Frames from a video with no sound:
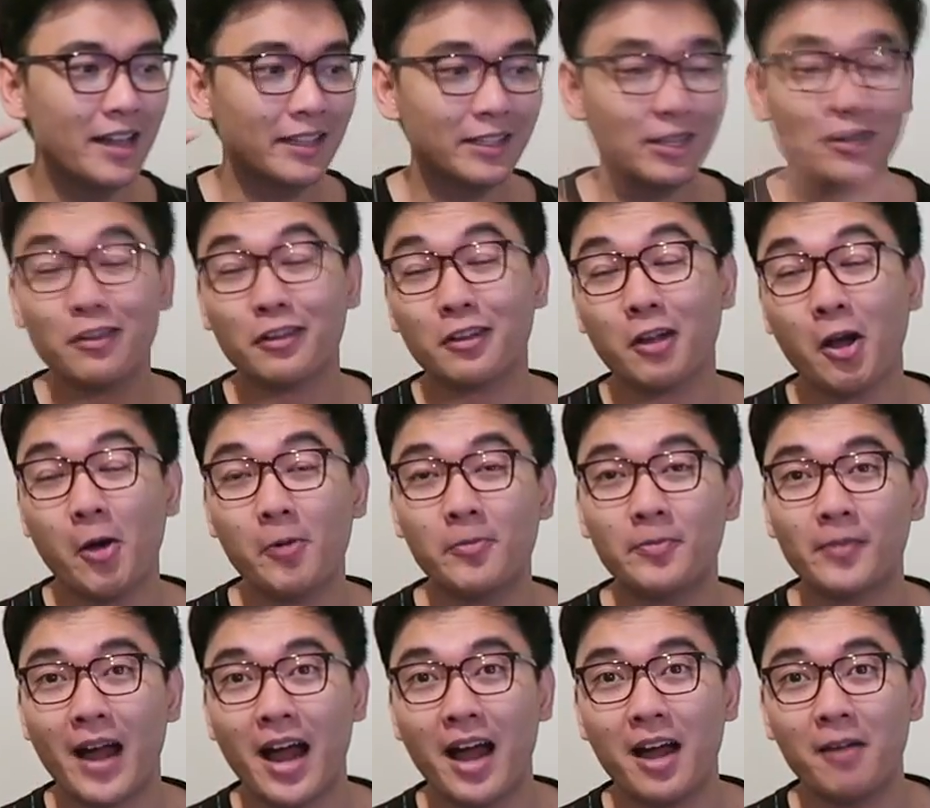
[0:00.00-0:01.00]
This is
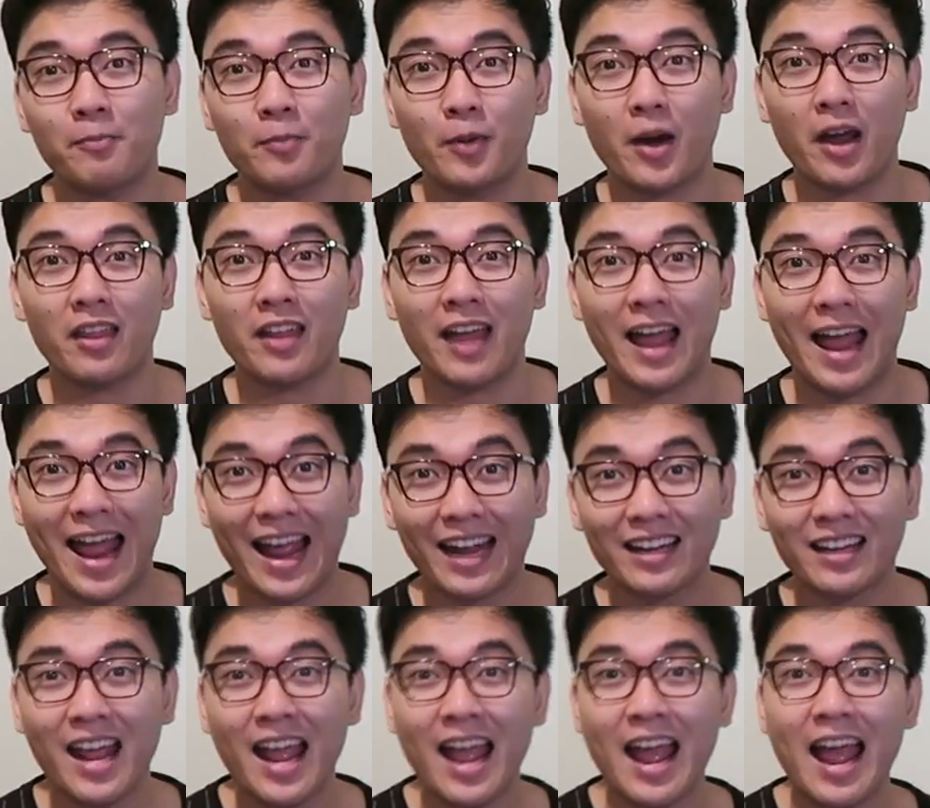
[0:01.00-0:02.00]
called Brother
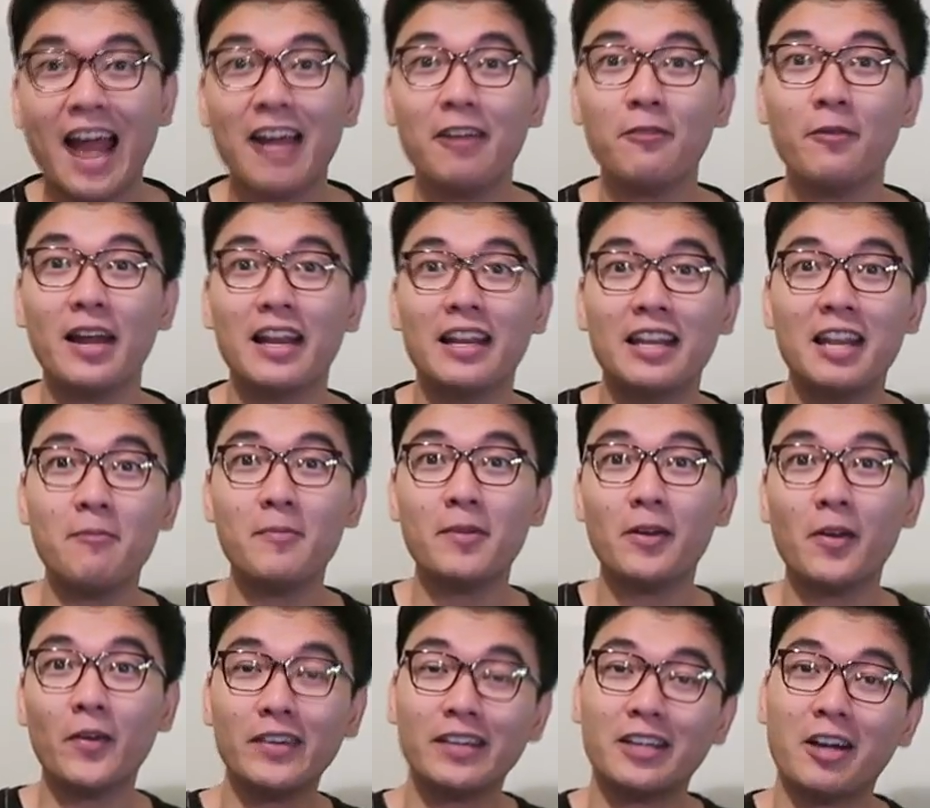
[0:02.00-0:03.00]
Act. Anyway, let me
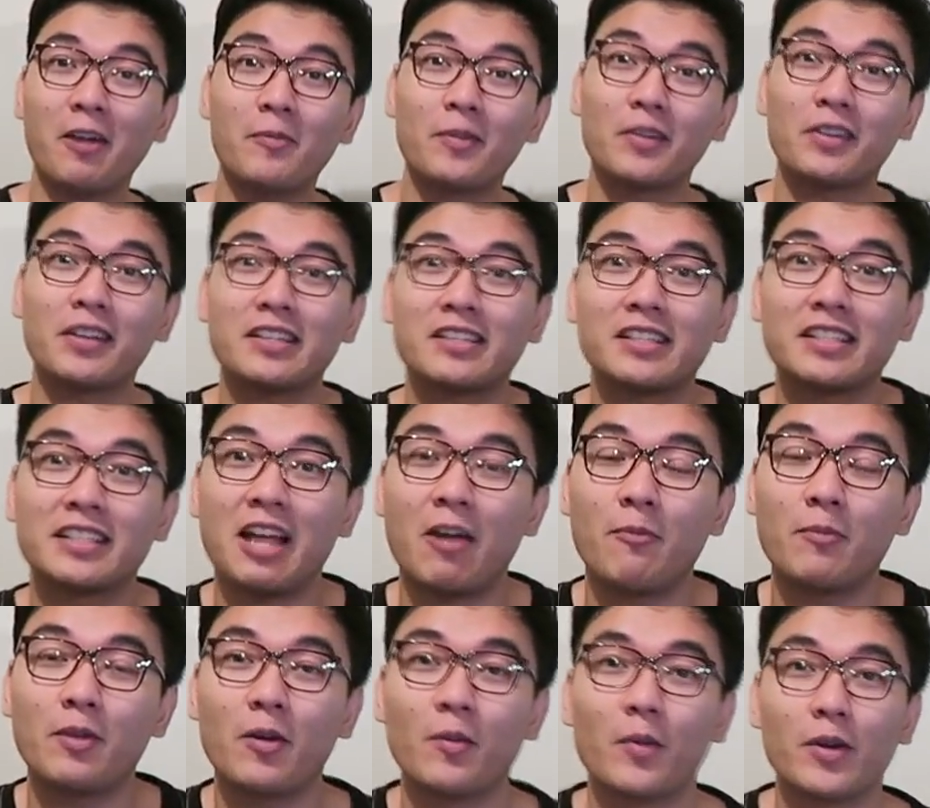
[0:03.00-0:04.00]
know in the comment section
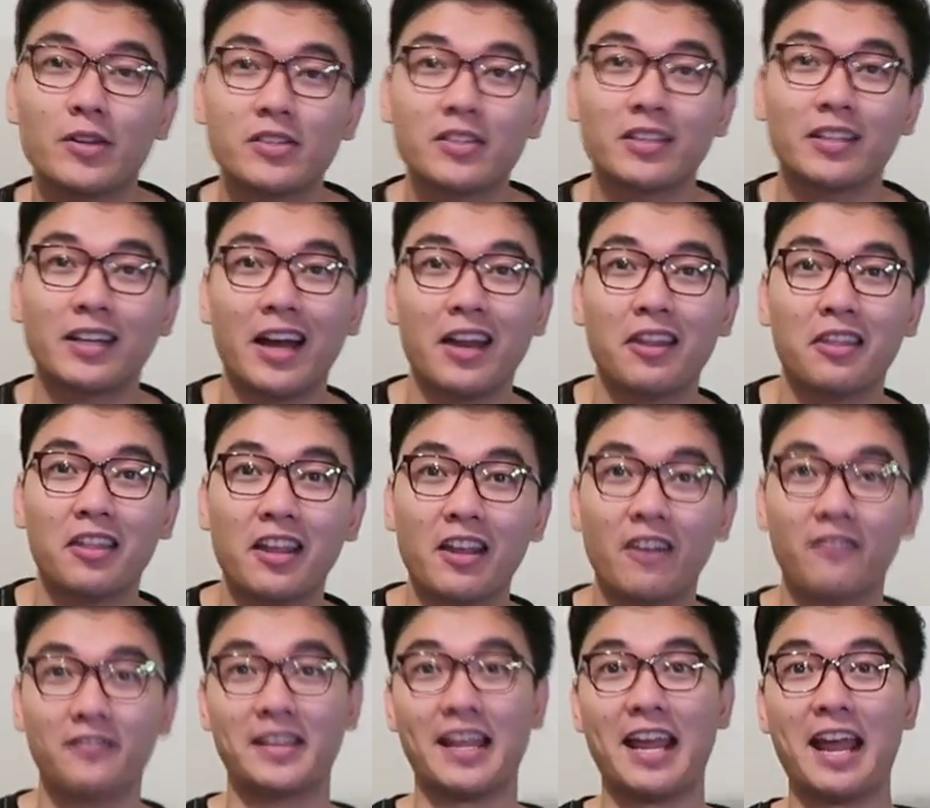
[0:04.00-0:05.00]
down below what did you guys think
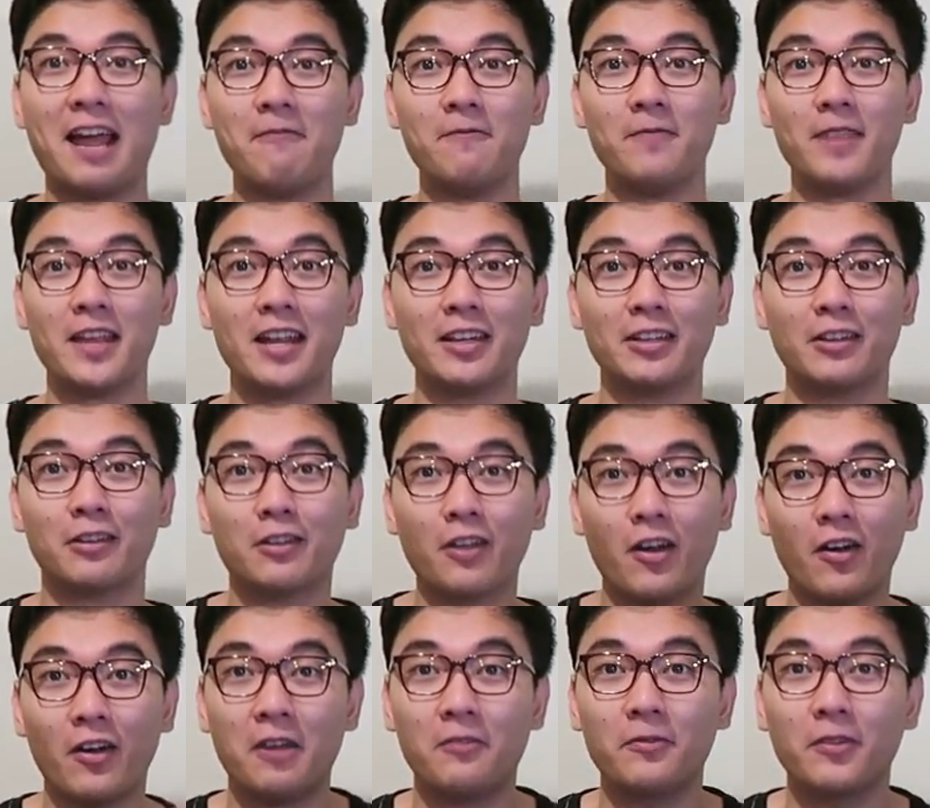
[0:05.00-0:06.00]
of the MV and the
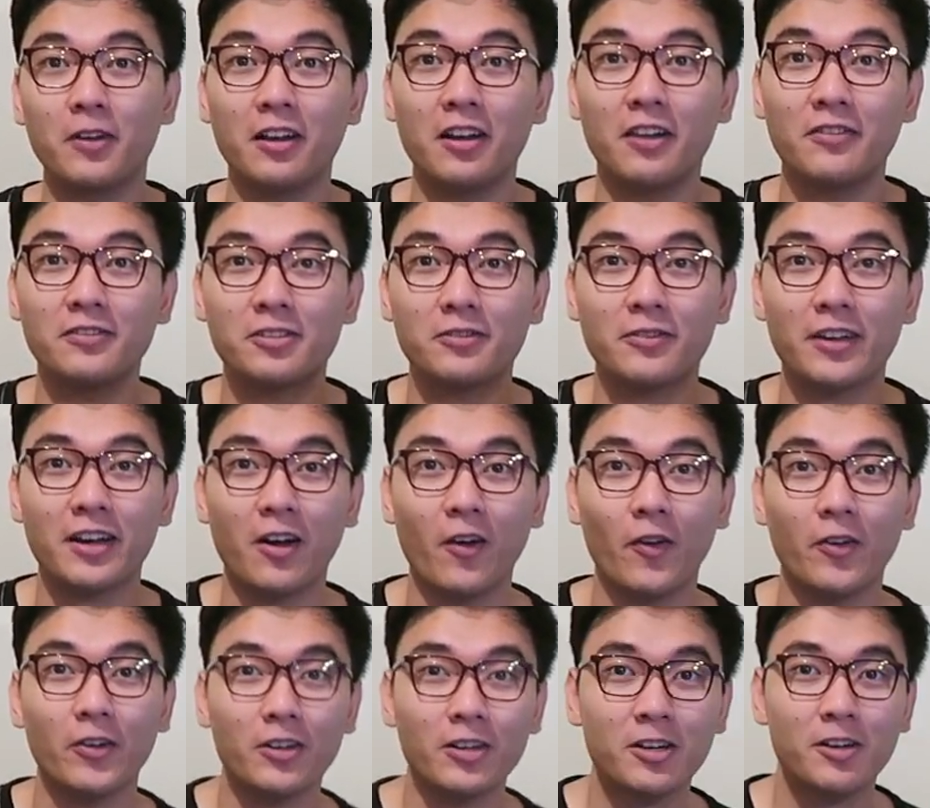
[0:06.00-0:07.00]
song. I would love to read
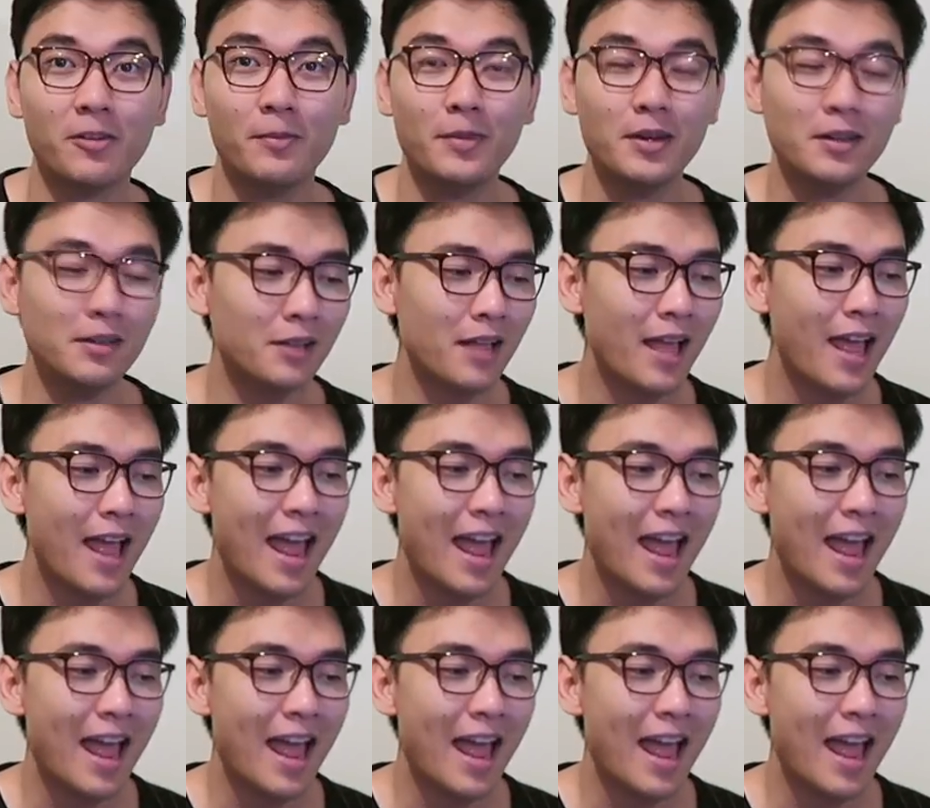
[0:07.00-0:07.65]
all your comments.